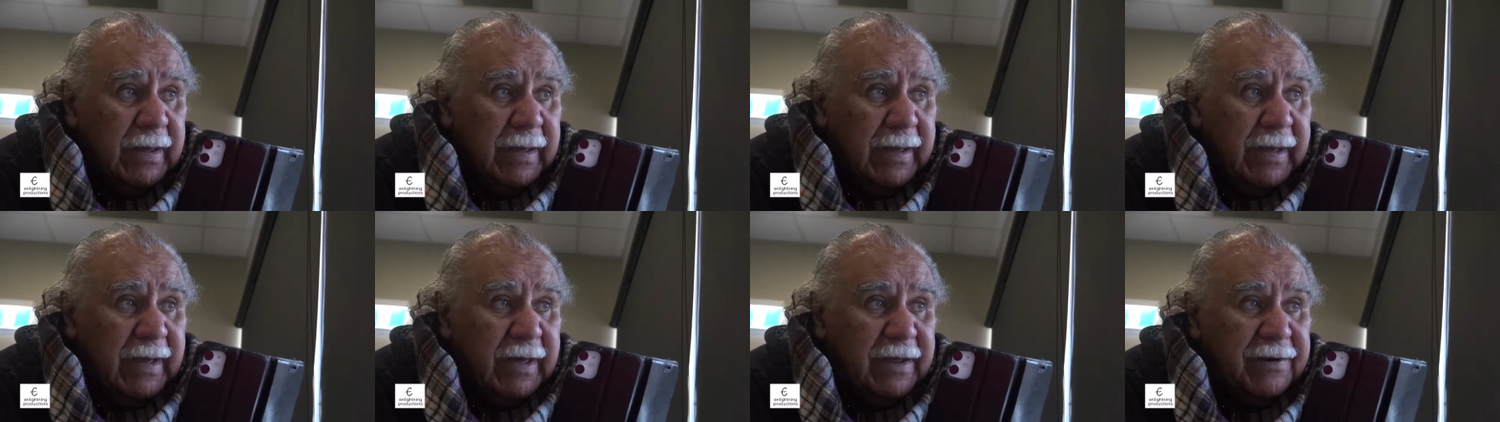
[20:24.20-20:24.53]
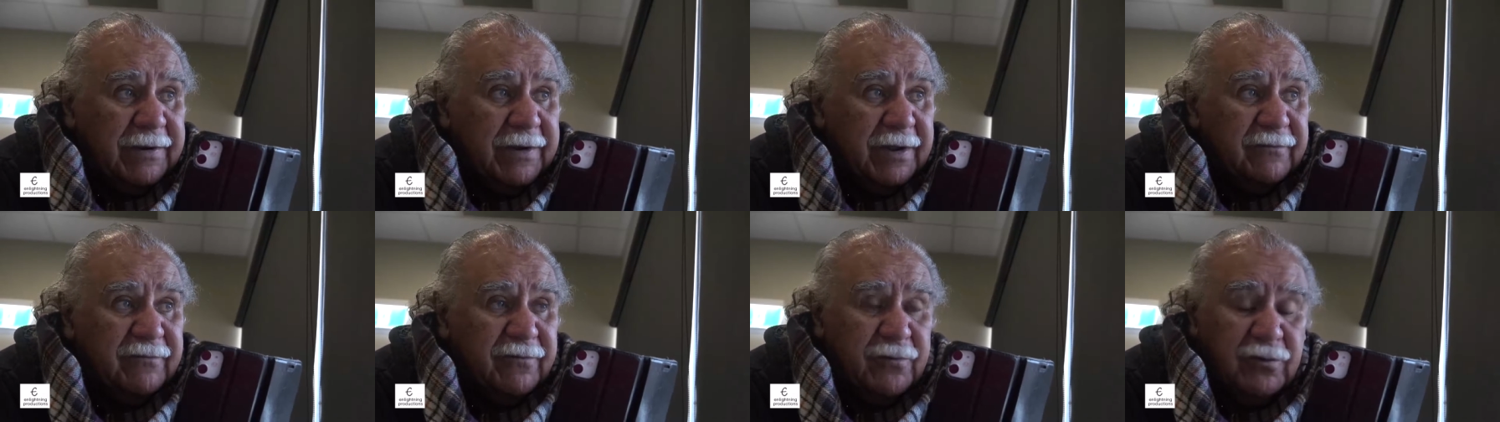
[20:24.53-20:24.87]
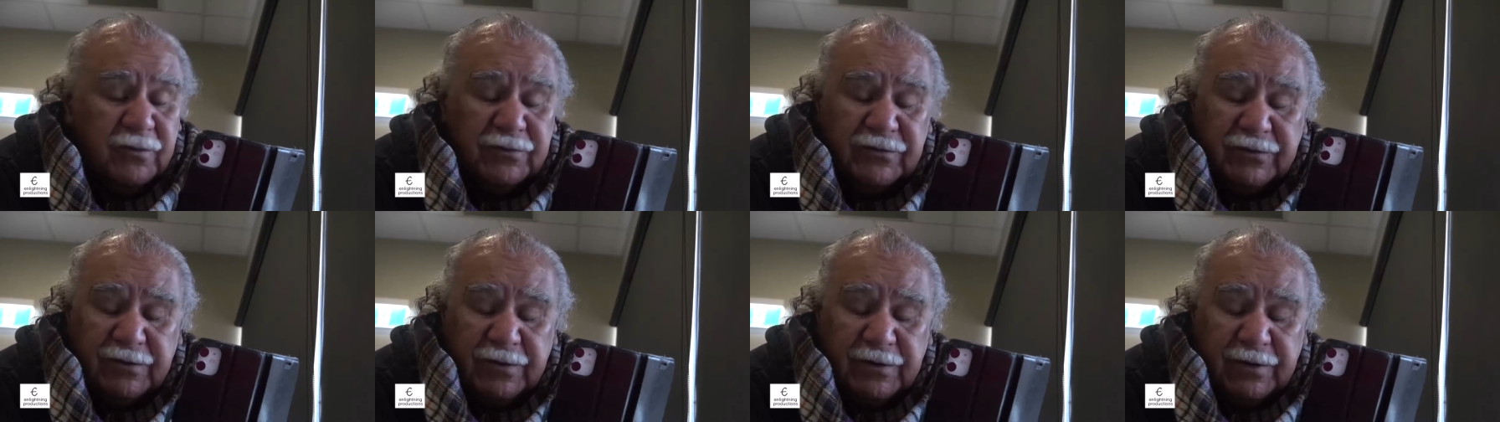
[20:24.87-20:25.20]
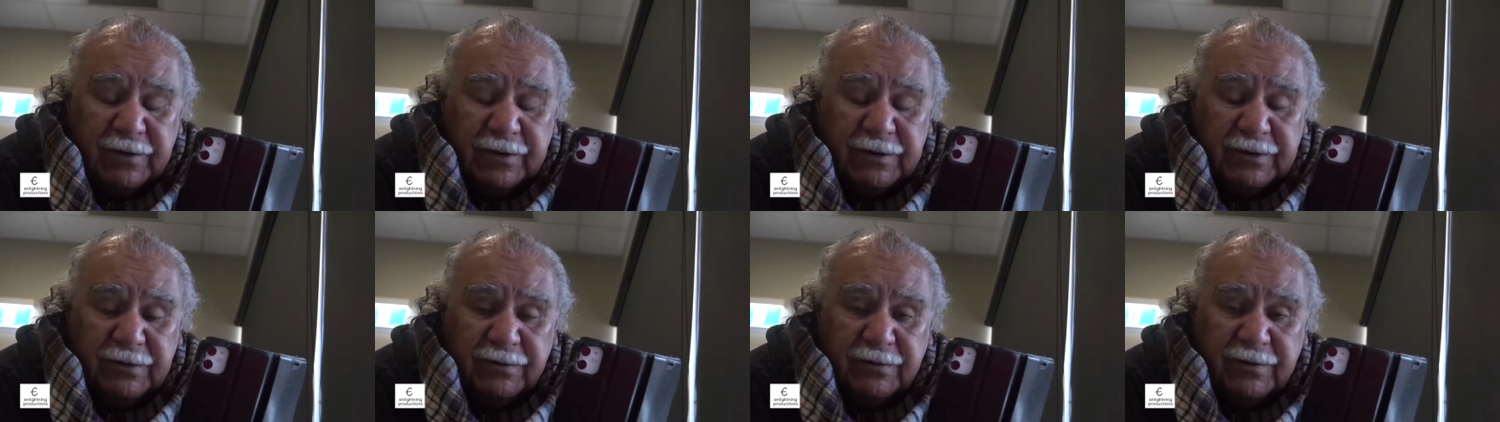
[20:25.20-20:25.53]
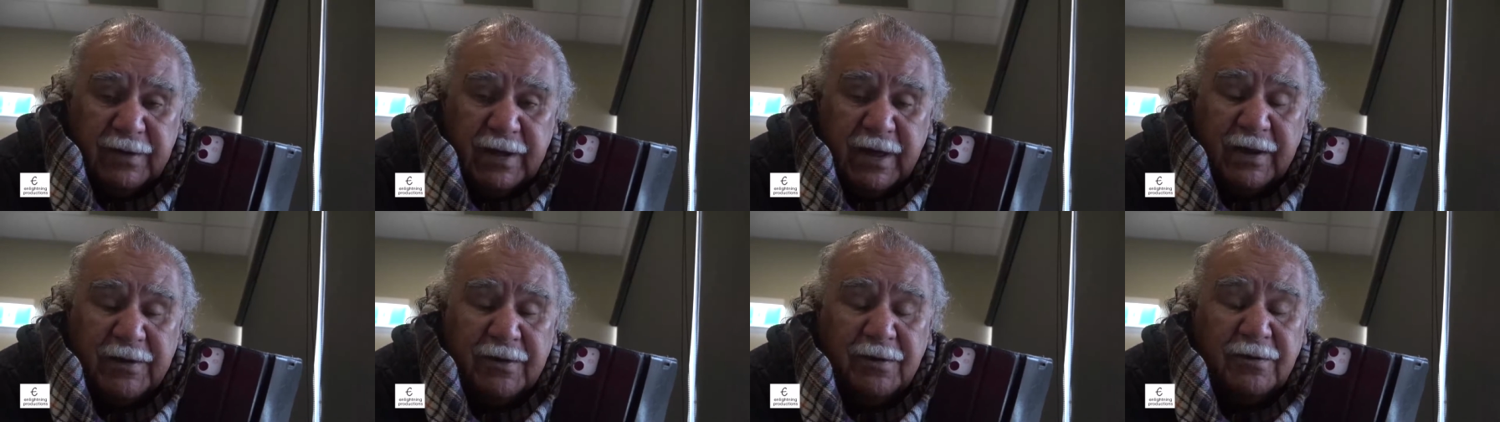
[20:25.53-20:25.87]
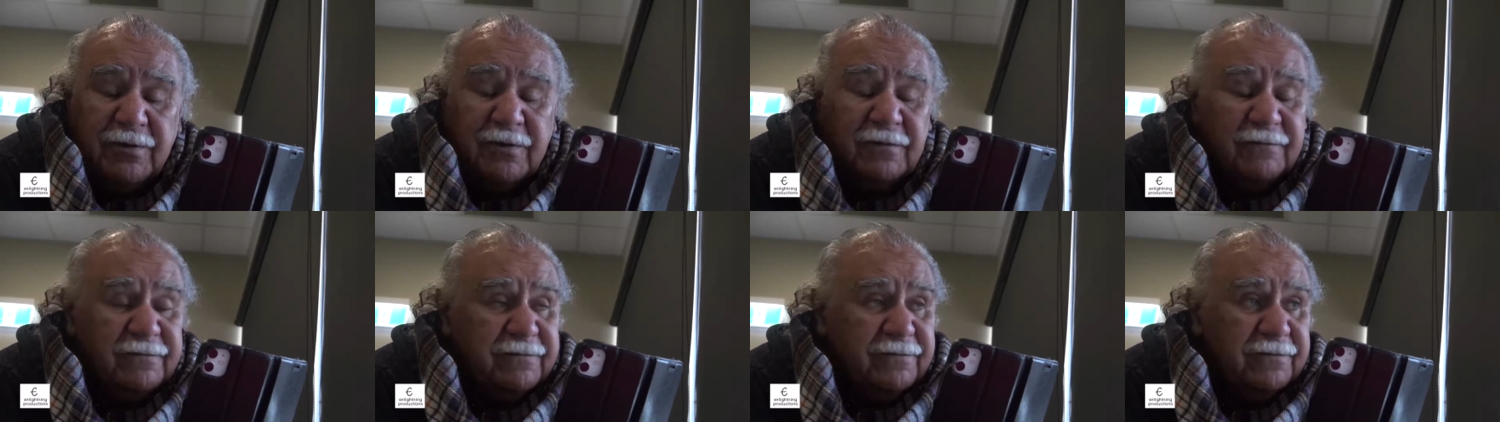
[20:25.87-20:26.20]
and unfortunately you cut
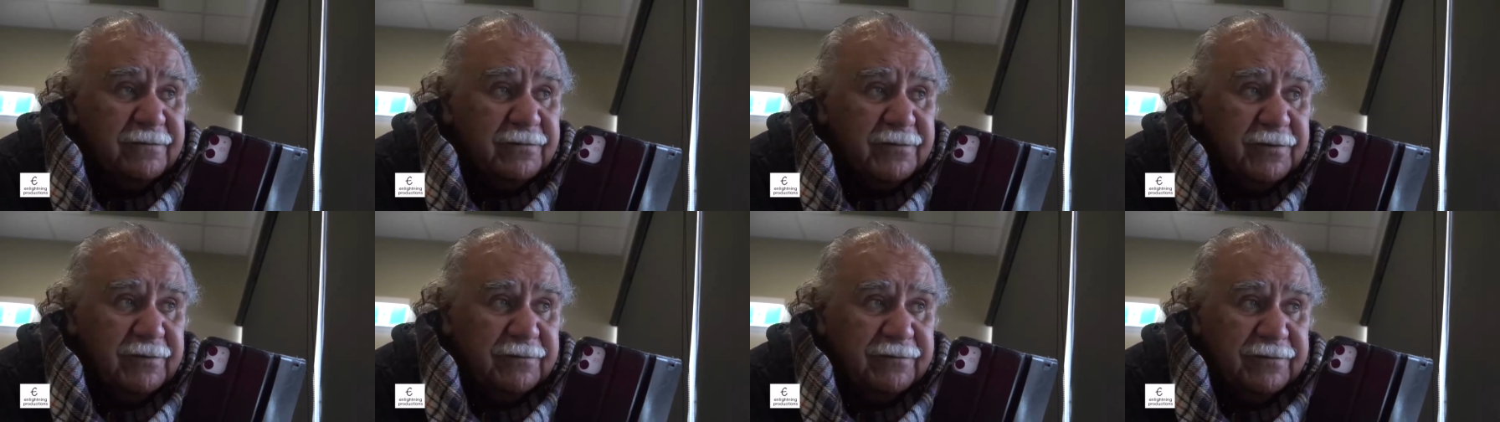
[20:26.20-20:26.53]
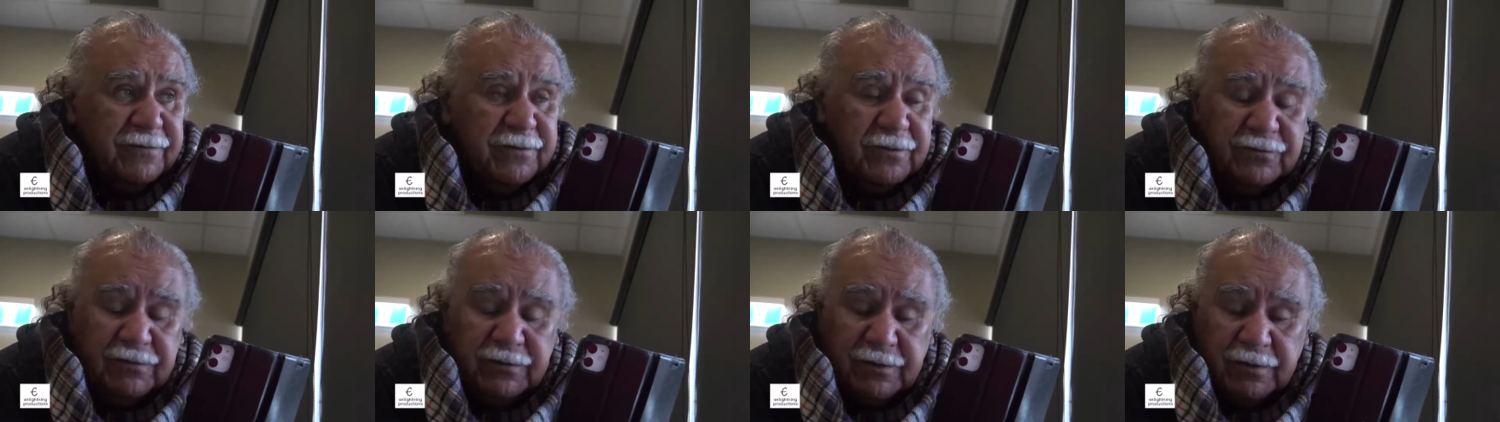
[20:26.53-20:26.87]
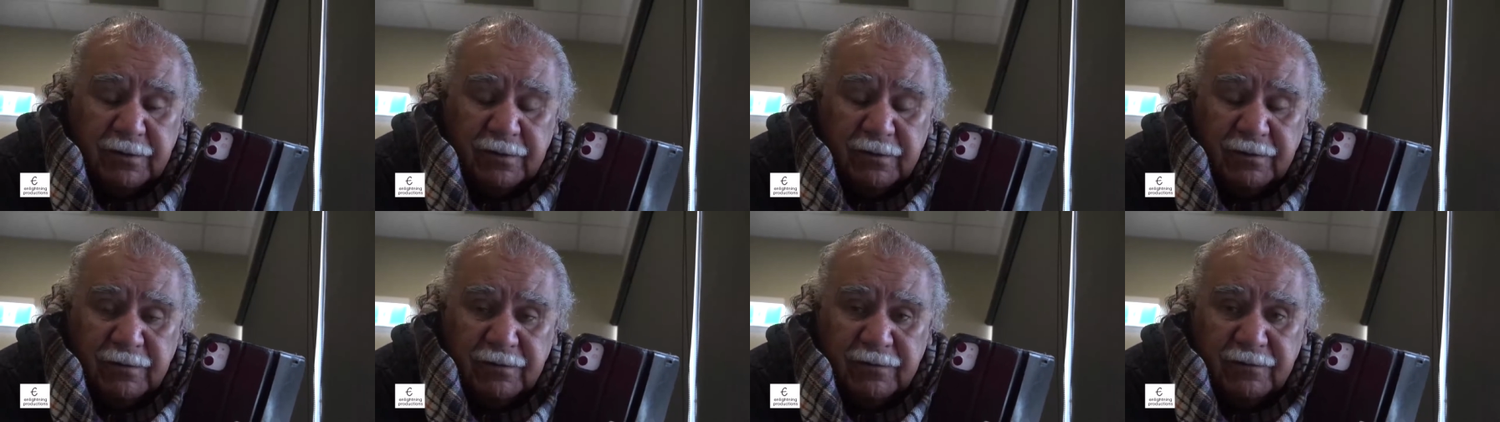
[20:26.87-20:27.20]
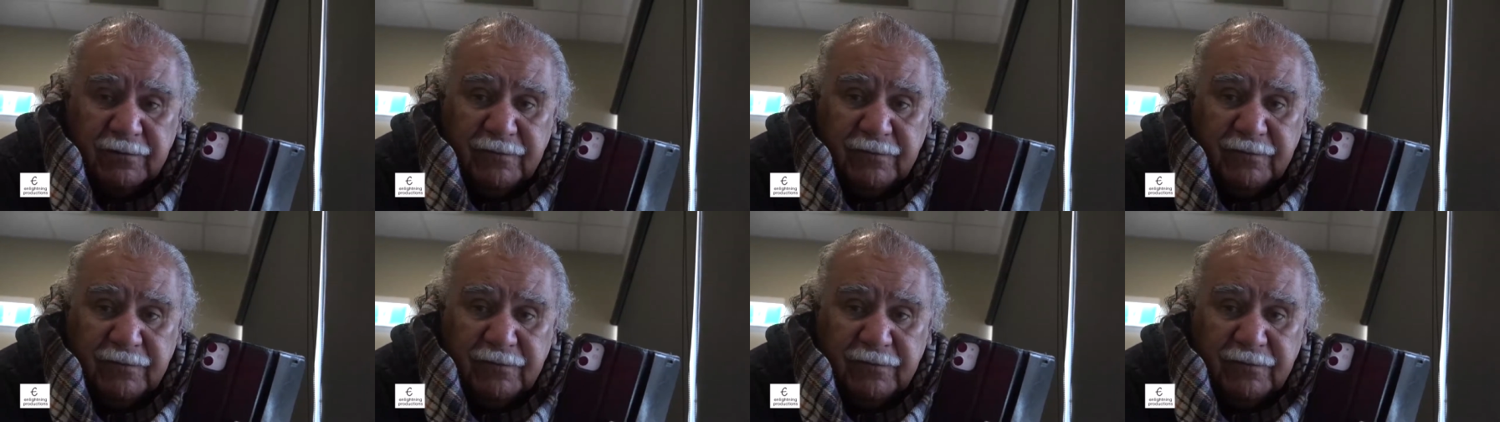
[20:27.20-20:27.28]
off the future